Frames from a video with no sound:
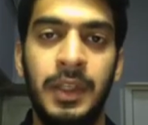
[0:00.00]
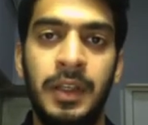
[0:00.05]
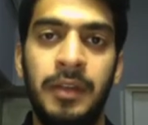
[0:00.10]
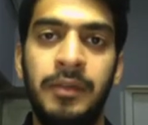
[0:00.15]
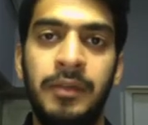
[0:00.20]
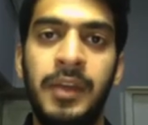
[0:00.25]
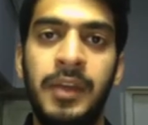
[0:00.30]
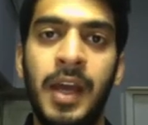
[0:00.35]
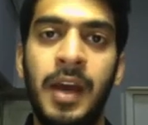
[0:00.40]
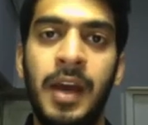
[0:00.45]

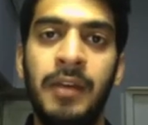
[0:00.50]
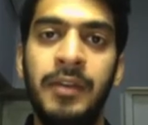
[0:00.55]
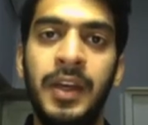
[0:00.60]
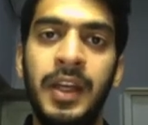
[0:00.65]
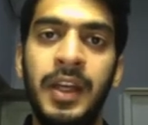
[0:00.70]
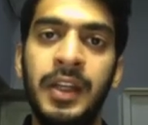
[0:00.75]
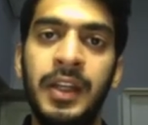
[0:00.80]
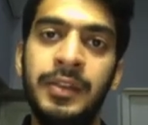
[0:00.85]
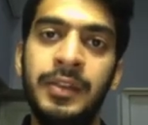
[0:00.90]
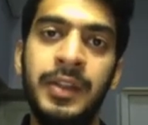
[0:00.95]
We have
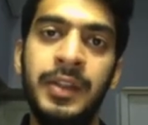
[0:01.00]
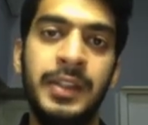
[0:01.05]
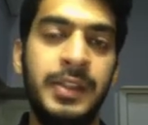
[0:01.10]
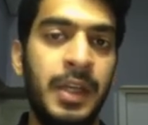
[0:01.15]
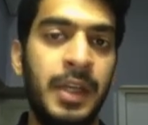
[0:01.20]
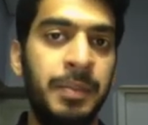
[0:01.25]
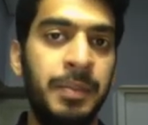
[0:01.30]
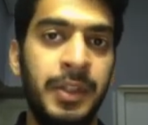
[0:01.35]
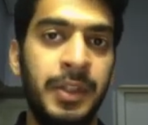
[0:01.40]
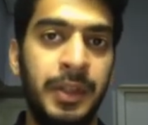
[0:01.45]
another
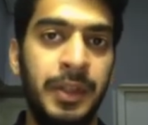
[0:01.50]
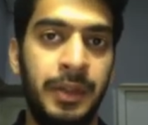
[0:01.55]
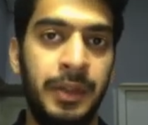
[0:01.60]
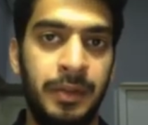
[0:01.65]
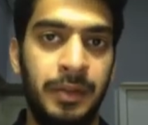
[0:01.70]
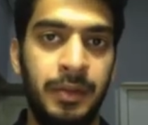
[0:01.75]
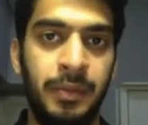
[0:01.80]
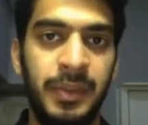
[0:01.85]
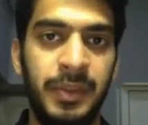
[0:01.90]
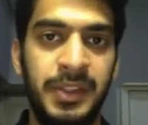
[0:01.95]
example here,
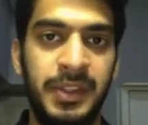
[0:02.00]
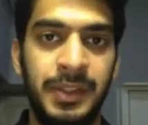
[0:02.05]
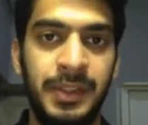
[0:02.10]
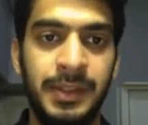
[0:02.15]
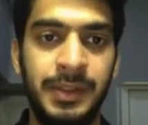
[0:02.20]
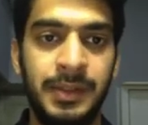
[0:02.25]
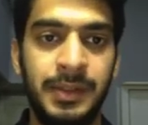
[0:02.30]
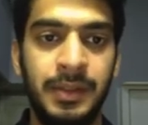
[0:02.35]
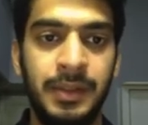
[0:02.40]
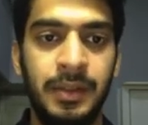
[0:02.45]
which
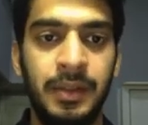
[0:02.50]
is